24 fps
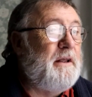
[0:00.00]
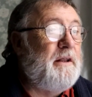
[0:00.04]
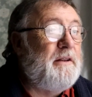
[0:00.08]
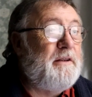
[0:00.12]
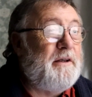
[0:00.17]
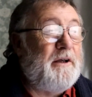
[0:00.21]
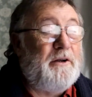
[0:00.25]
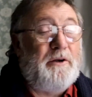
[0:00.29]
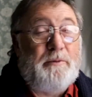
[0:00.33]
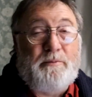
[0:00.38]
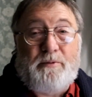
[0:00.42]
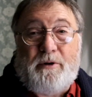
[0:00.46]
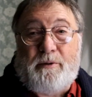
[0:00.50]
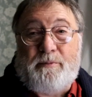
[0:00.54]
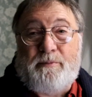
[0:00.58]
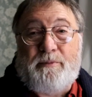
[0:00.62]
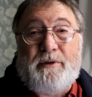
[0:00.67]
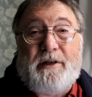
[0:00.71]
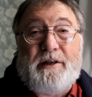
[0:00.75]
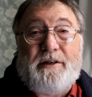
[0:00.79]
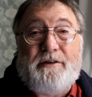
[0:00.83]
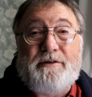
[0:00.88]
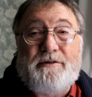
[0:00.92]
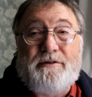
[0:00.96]
The only problem
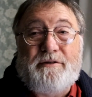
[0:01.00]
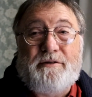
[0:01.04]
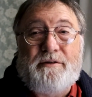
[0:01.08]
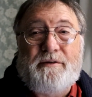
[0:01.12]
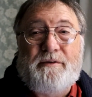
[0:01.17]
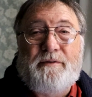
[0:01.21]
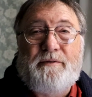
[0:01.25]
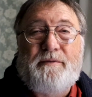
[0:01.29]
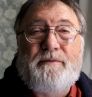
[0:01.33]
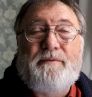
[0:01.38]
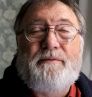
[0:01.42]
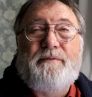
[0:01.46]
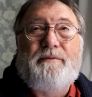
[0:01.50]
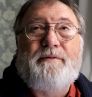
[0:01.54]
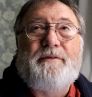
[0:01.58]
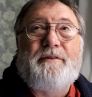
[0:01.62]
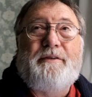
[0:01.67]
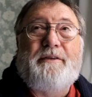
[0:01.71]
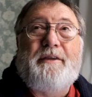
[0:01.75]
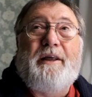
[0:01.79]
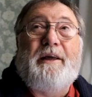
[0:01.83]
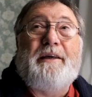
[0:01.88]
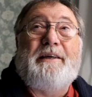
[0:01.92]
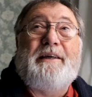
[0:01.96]
is,
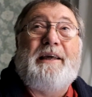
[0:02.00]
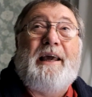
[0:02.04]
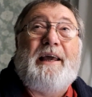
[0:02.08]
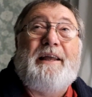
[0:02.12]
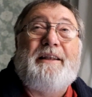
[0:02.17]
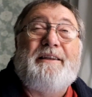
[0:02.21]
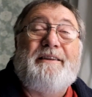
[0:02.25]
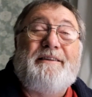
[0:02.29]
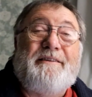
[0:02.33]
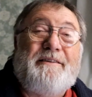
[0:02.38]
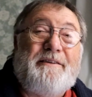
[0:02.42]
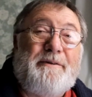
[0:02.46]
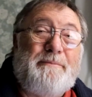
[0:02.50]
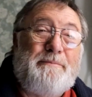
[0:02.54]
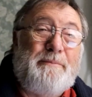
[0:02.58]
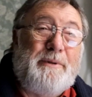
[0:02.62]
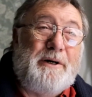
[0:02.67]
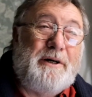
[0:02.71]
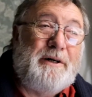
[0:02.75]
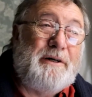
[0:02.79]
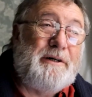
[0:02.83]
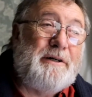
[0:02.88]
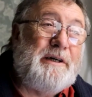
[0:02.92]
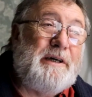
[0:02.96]
again, the
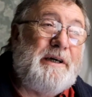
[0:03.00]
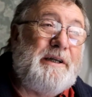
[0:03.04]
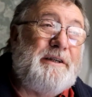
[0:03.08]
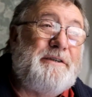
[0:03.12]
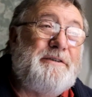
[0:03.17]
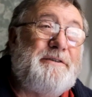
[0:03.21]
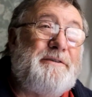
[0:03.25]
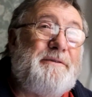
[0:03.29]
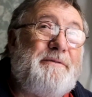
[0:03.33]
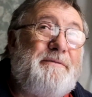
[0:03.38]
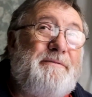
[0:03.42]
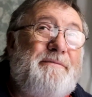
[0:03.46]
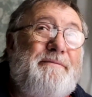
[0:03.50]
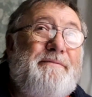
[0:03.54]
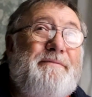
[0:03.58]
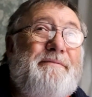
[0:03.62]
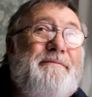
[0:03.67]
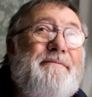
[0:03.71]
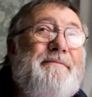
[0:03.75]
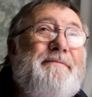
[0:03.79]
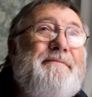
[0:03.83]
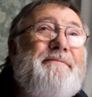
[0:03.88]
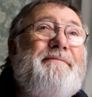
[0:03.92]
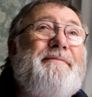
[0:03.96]
market.
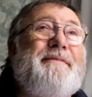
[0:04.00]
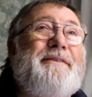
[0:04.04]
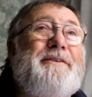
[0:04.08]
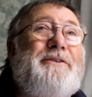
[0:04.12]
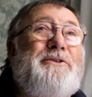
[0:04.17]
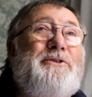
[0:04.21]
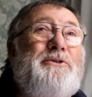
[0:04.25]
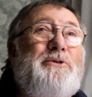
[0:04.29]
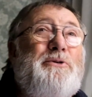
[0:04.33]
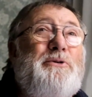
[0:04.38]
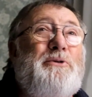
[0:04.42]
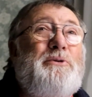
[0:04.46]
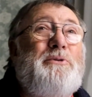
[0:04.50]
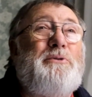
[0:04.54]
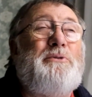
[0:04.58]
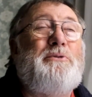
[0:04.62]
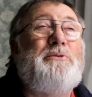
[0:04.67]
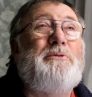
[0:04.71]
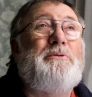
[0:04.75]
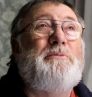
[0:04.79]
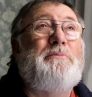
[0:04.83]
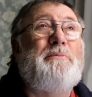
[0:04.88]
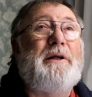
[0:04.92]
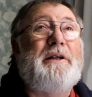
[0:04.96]

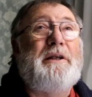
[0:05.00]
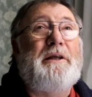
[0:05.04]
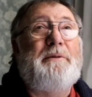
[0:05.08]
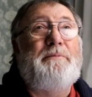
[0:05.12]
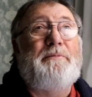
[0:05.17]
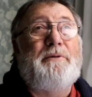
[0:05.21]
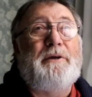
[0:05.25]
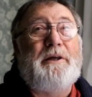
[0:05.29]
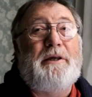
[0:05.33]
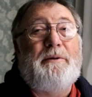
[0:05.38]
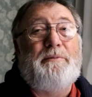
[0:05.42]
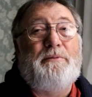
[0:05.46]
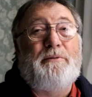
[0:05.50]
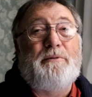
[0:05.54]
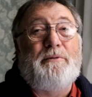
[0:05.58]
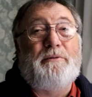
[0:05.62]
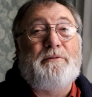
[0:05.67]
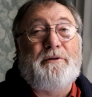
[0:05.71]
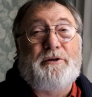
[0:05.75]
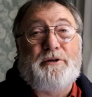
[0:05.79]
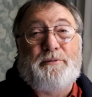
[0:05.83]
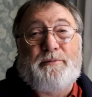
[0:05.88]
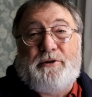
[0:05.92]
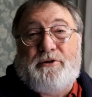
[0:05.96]
Do many
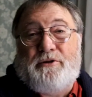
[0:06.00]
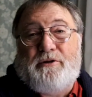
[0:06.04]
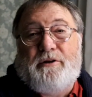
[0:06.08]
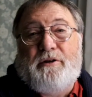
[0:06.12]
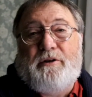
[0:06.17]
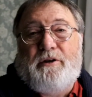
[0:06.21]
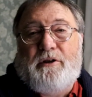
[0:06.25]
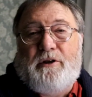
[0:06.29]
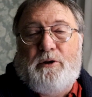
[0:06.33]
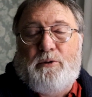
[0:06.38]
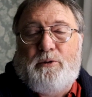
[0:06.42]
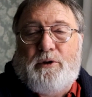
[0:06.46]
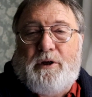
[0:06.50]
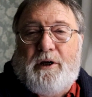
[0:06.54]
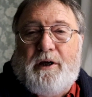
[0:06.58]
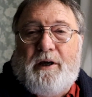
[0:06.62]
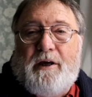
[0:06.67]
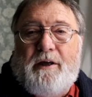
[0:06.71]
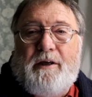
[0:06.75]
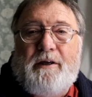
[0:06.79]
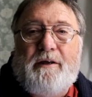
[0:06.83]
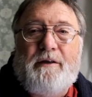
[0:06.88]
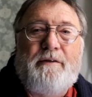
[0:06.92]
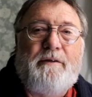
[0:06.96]
people, especially in the
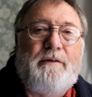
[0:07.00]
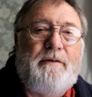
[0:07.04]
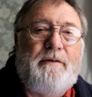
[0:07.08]
UK,